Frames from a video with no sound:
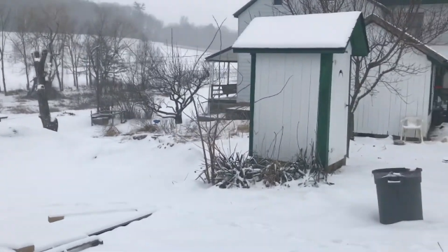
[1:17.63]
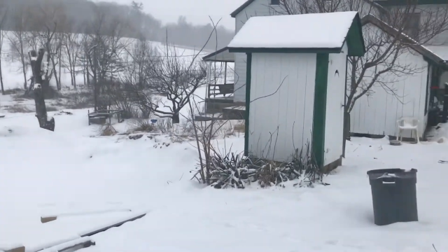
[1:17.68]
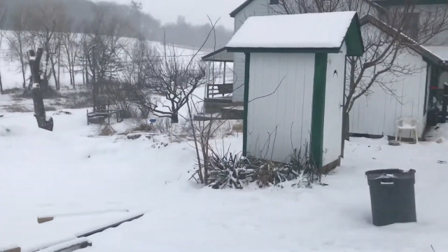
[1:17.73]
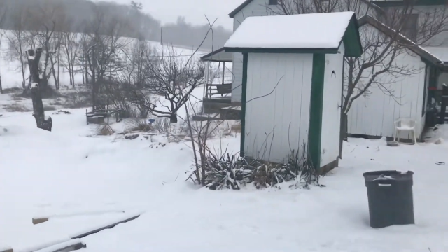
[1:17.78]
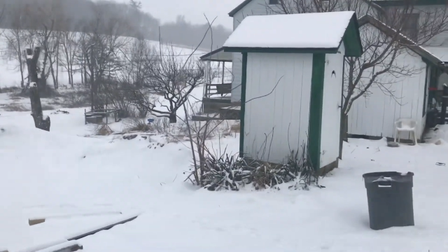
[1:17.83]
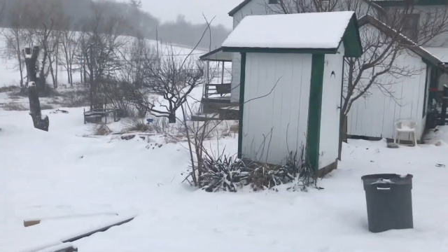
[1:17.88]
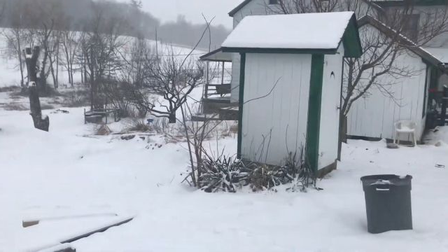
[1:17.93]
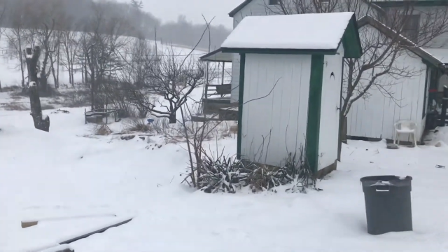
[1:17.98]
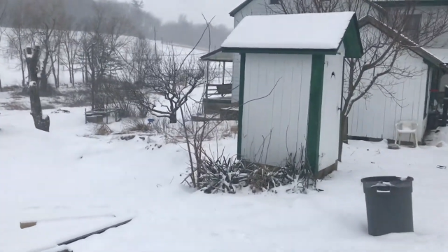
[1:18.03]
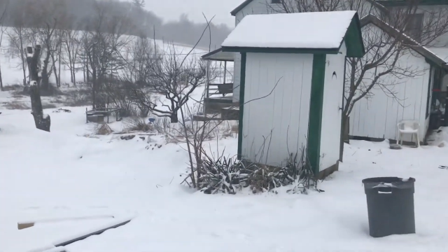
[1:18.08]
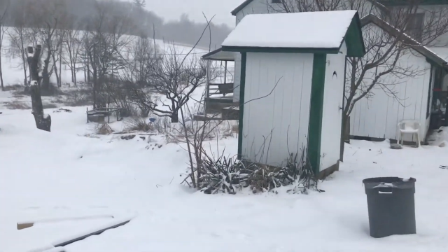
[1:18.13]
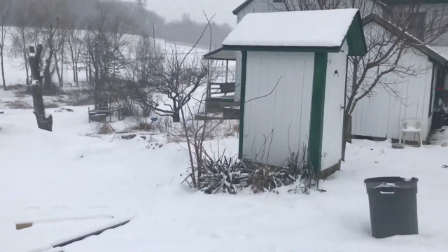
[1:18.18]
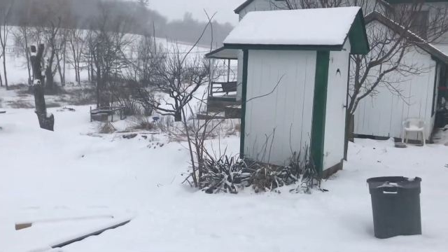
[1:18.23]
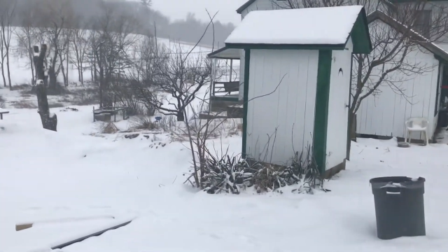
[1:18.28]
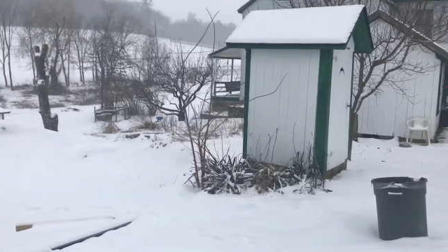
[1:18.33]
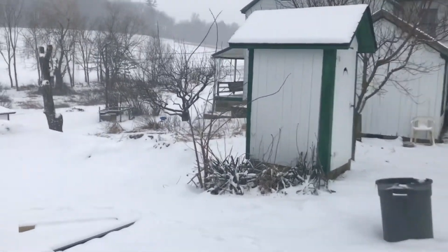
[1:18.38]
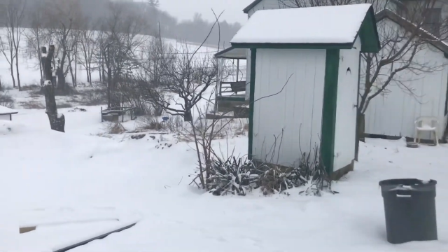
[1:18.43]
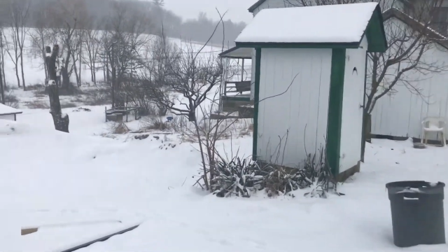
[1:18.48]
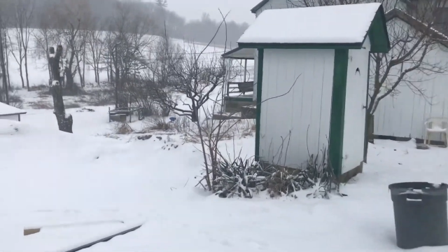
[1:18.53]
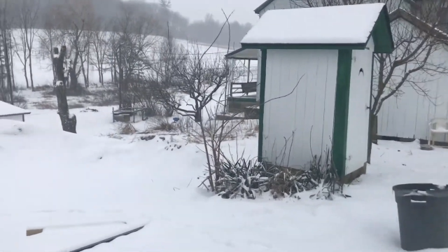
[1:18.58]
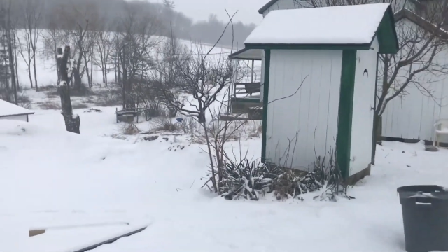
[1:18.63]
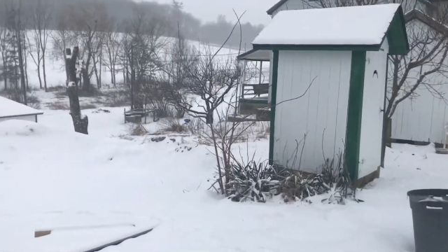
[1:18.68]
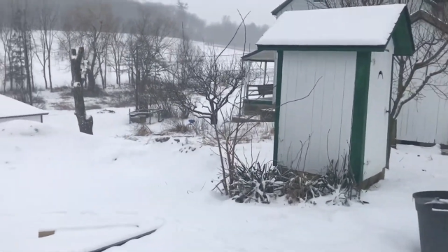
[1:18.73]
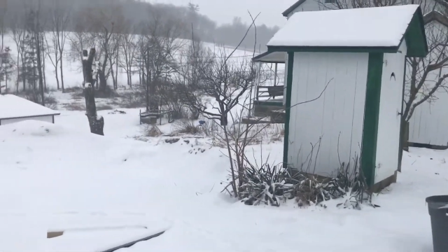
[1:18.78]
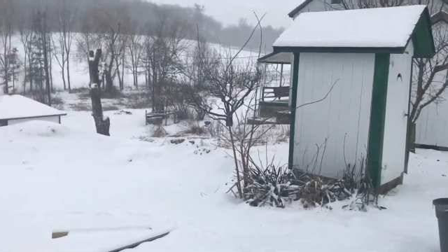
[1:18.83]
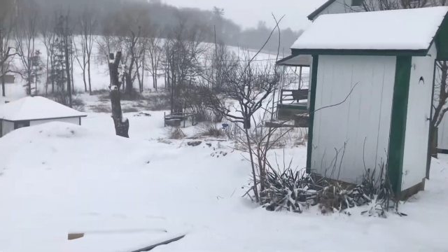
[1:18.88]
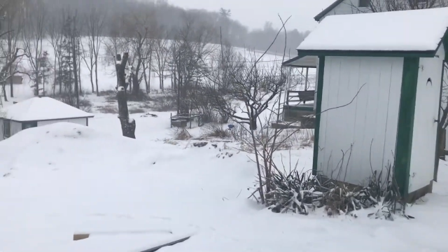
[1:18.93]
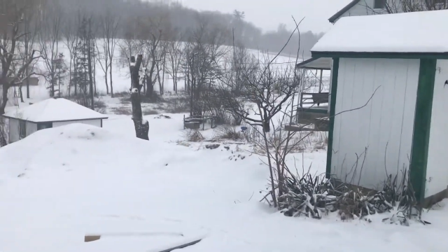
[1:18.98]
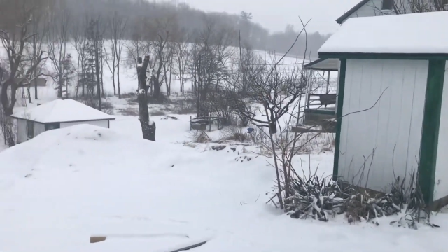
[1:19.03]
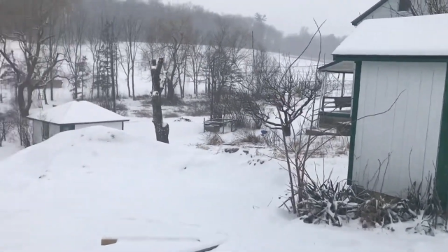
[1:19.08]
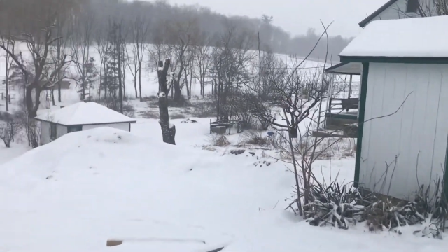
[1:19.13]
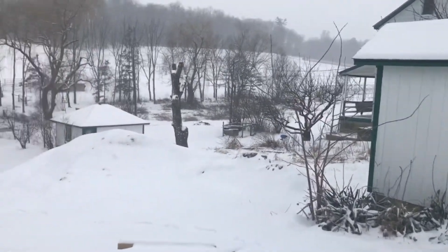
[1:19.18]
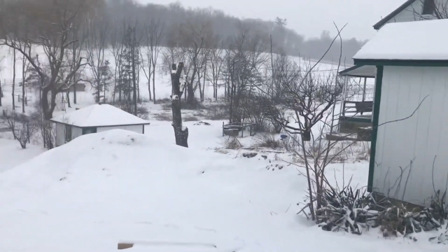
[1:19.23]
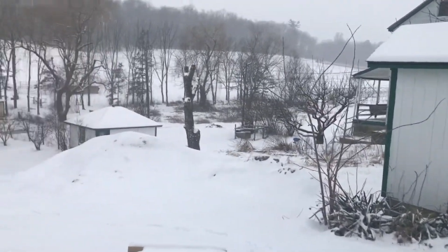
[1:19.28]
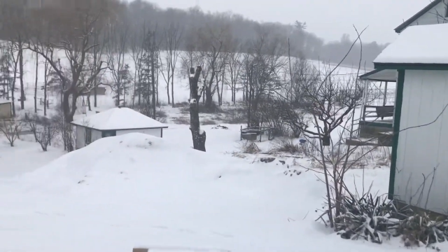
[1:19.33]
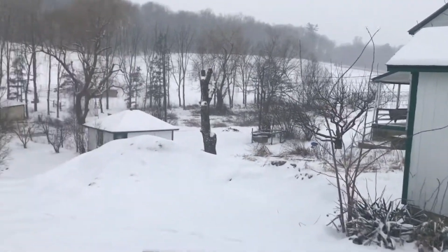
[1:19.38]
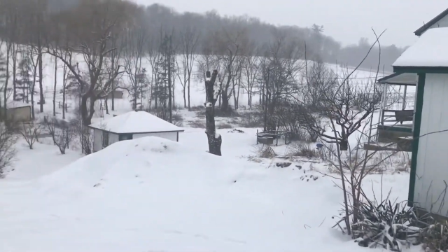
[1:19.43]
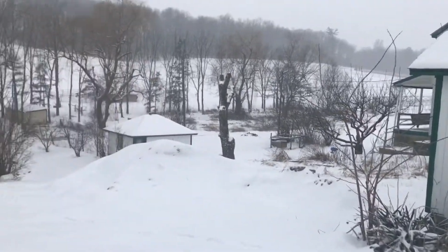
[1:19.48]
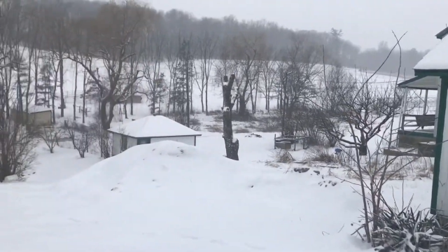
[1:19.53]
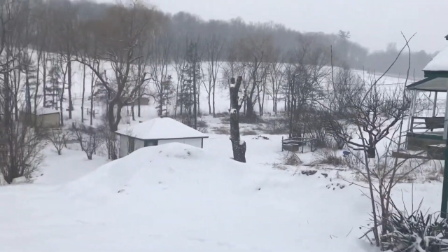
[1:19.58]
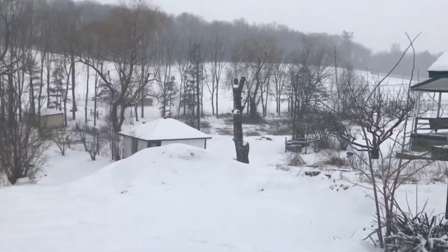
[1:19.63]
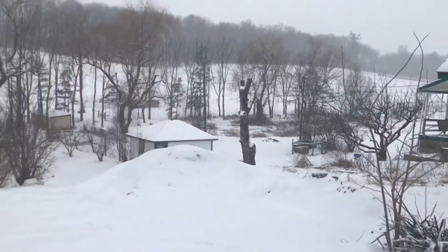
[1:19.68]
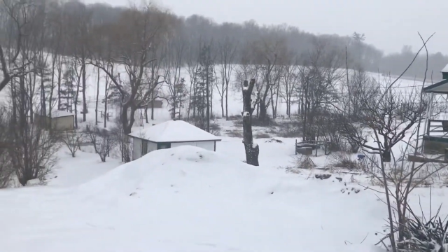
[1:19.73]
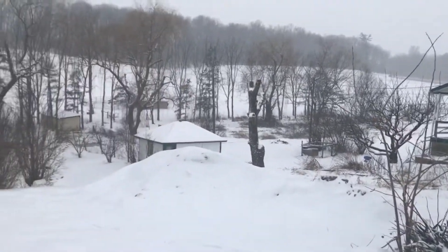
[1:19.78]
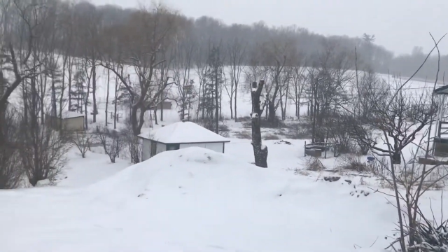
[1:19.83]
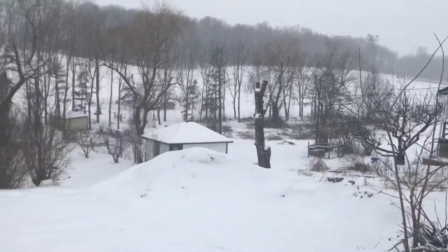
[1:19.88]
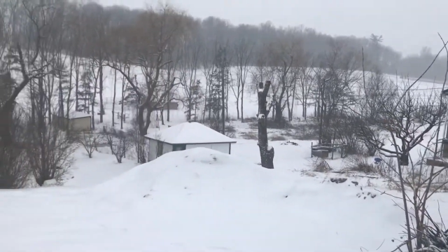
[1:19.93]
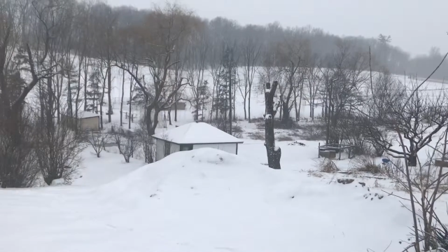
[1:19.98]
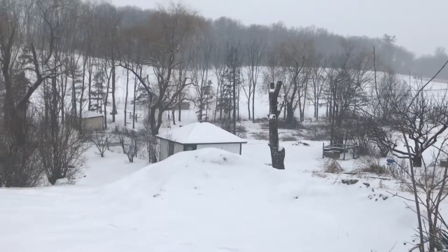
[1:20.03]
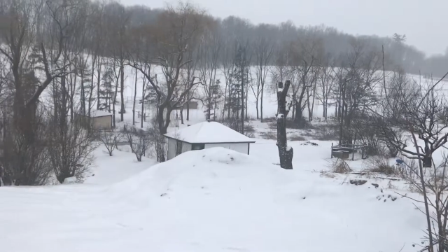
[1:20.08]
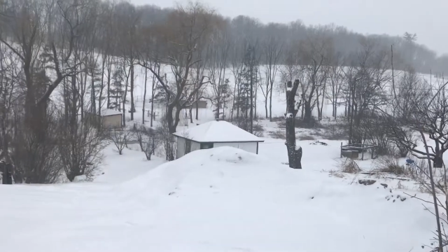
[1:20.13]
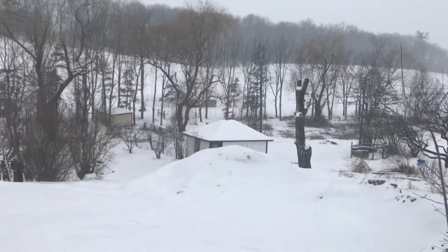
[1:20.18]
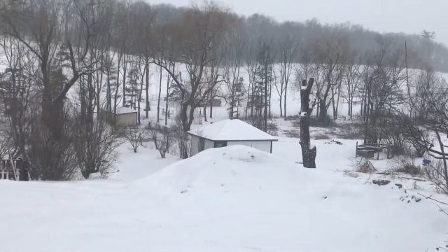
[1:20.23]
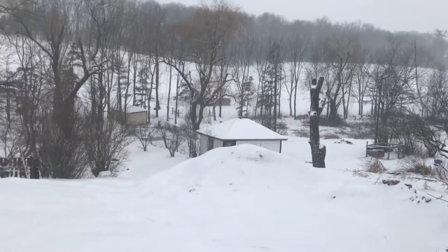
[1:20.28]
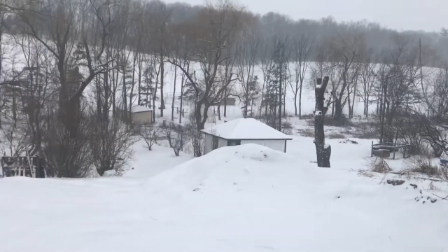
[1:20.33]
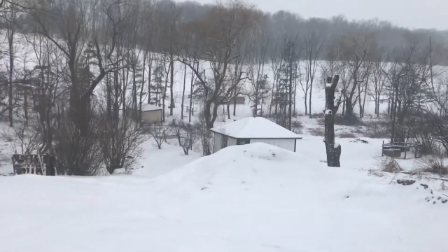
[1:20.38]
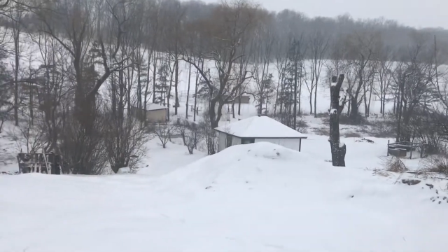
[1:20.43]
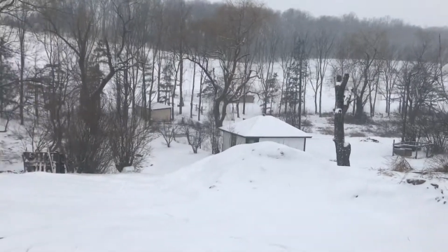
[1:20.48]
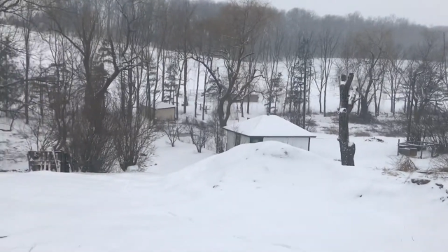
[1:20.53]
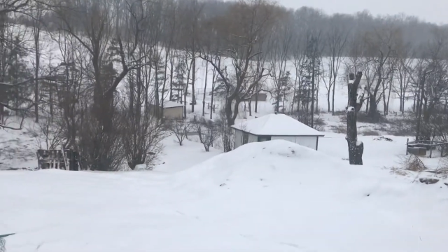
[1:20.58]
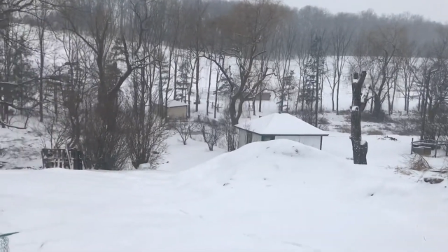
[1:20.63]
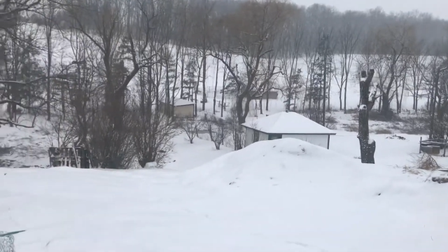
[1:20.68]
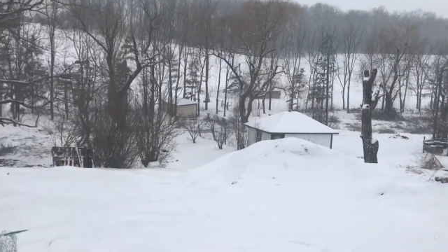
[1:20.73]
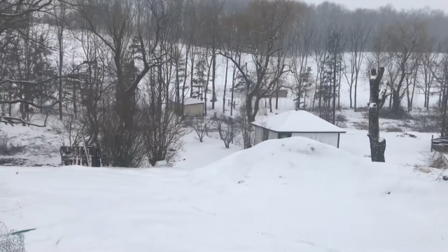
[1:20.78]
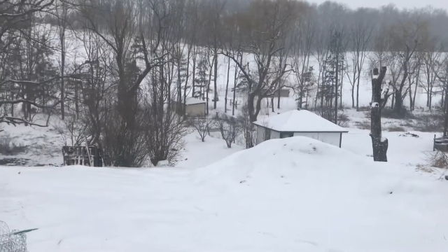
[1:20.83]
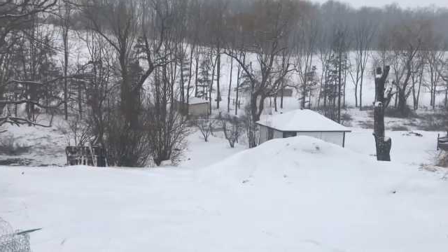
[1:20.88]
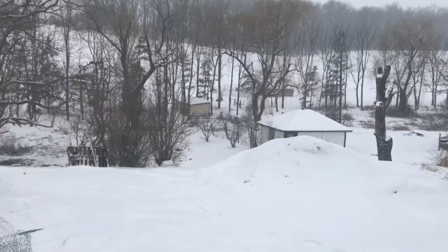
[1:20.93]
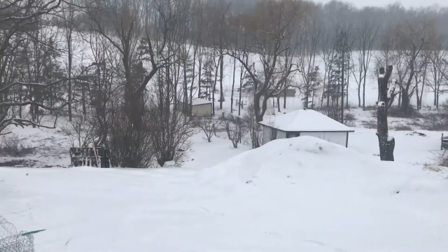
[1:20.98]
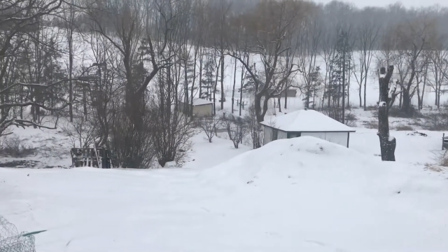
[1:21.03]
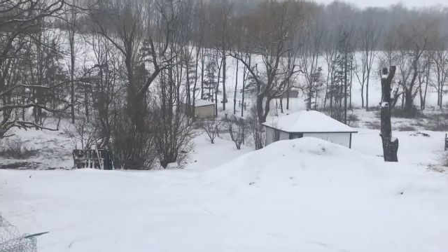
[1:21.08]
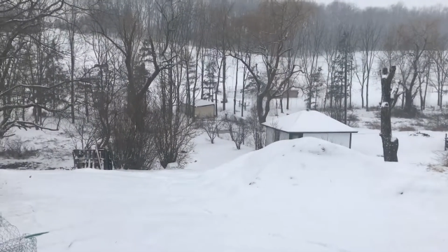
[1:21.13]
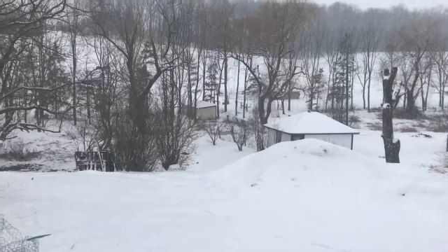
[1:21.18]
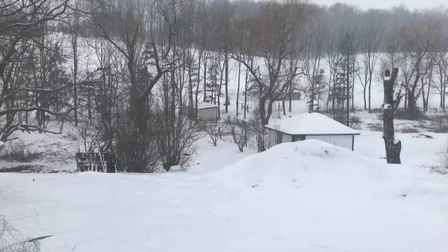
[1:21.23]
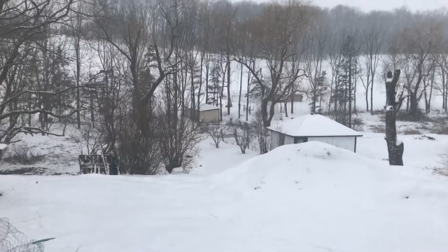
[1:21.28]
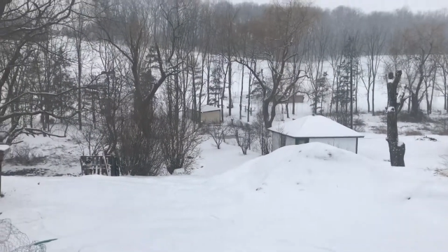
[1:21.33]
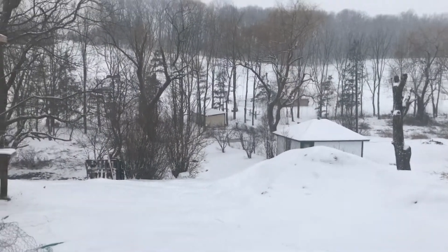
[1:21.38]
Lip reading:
[unreadable: no face in view]